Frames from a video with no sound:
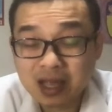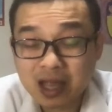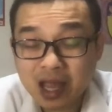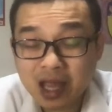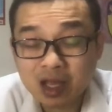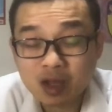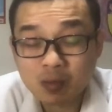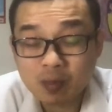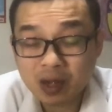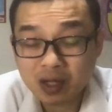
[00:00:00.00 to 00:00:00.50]

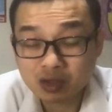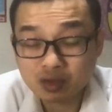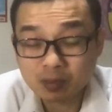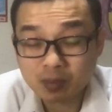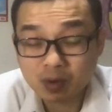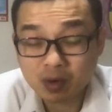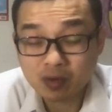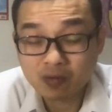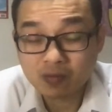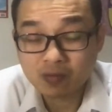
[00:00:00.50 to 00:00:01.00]
acupuncture
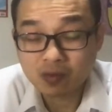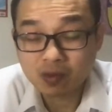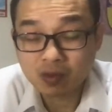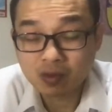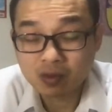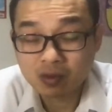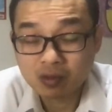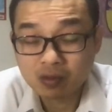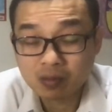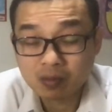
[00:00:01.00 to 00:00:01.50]
point
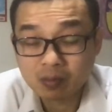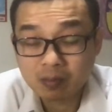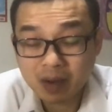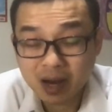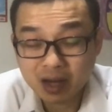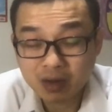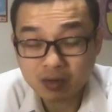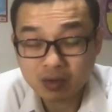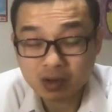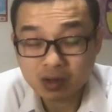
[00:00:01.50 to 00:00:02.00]
for
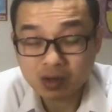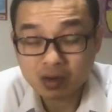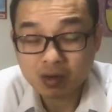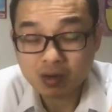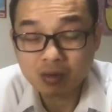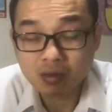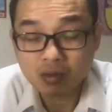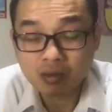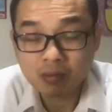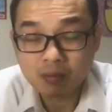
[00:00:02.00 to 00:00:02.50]
migraine
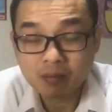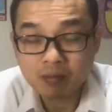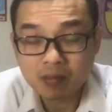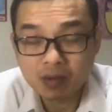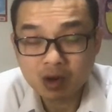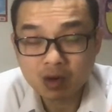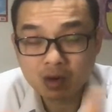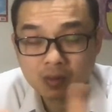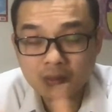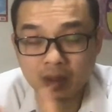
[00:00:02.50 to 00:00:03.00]
or
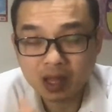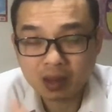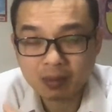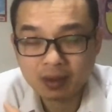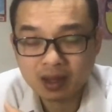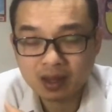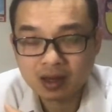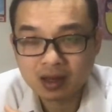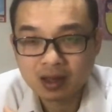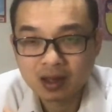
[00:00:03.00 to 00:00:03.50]
lower back
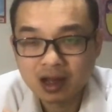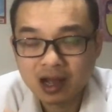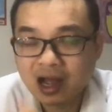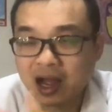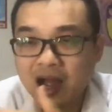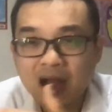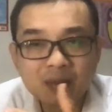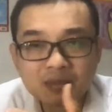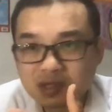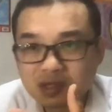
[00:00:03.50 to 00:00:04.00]
pain?
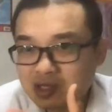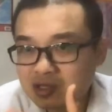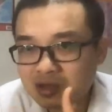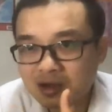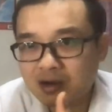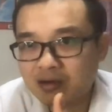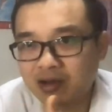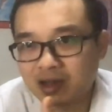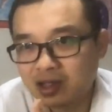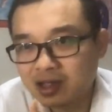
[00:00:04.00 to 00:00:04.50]
I'm
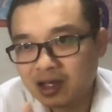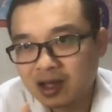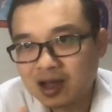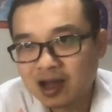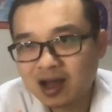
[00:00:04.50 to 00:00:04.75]
sorry,